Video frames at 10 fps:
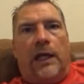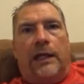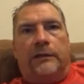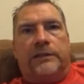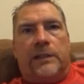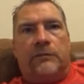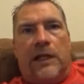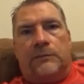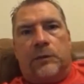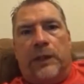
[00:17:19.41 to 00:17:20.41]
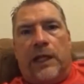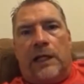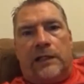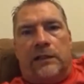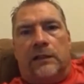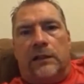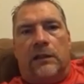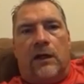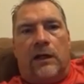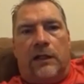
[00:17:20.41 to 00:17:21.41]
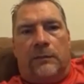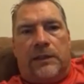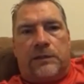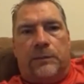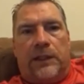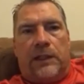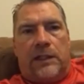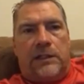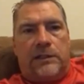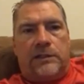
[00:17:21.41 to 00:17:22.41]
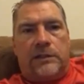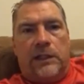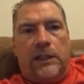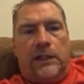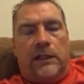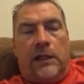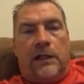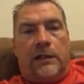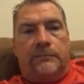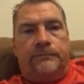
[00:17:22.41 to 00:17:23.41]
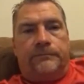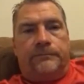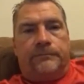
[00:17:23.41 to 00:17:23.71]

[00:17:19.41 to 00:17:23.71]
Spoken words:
And sometimes we got into little arguments because Beth